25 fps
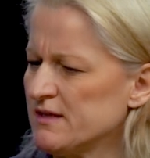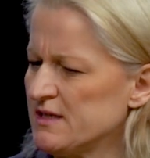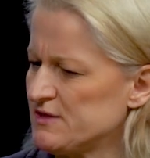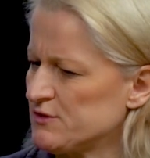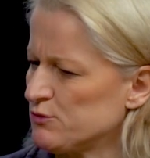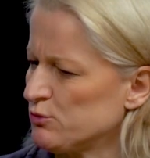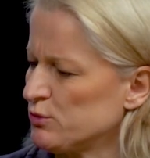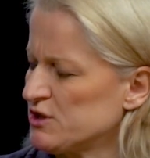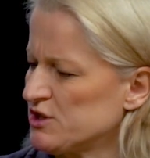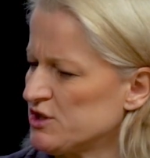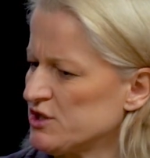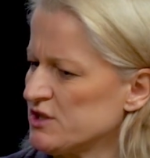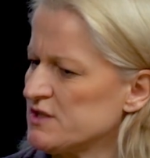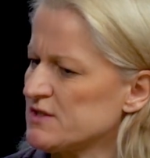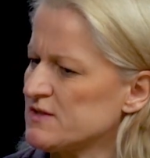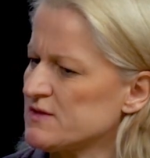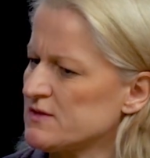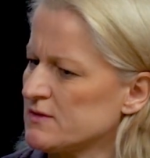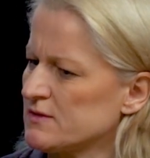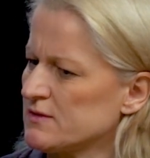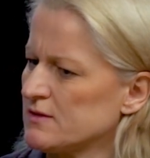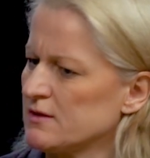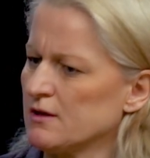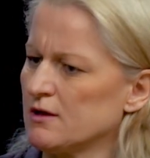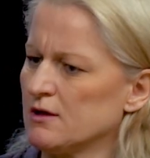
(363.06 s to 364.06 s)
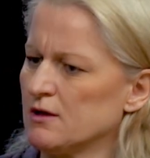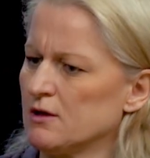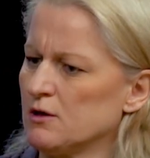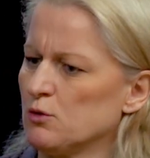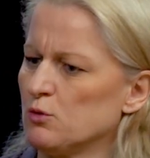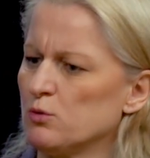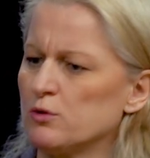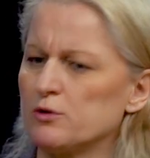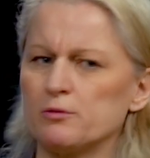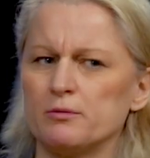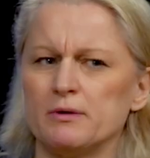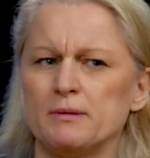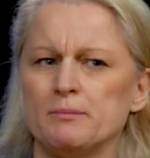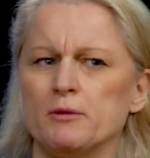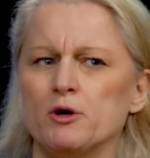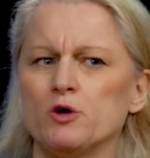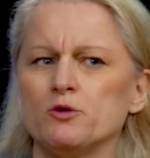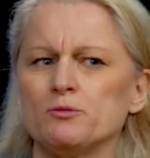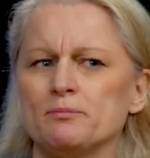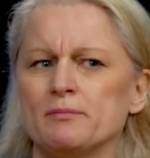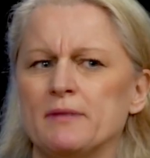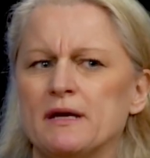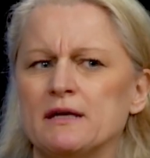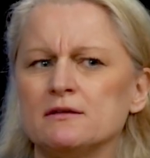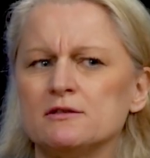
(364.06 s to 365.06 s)
these switches were
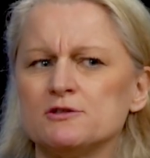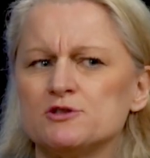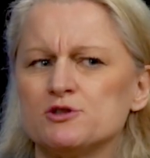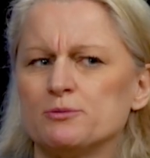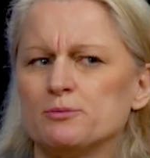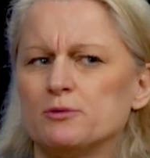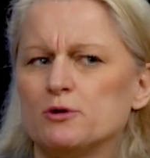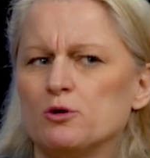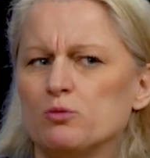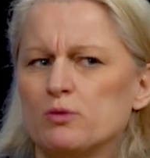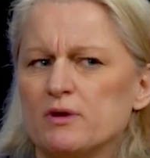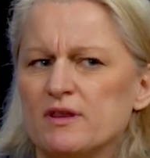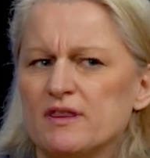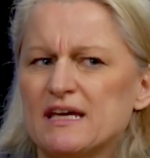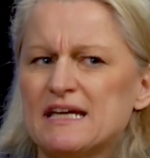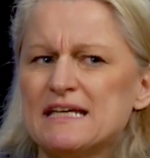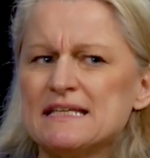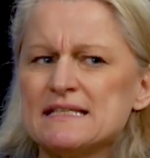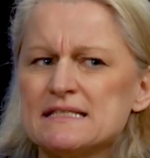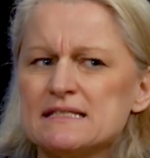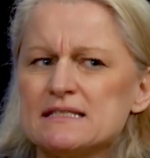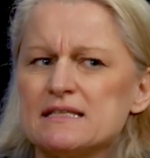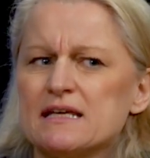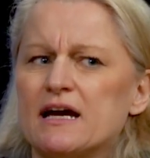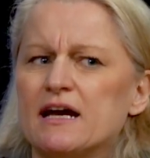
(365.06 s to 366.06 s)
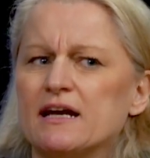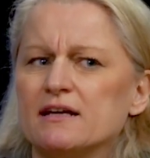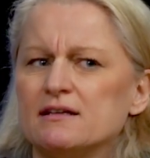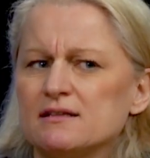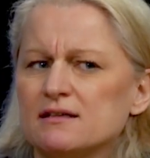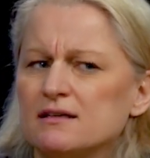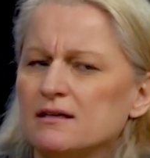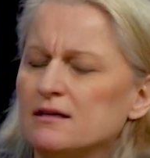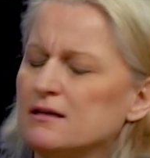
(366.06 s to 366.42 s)
remote manageable with Insight.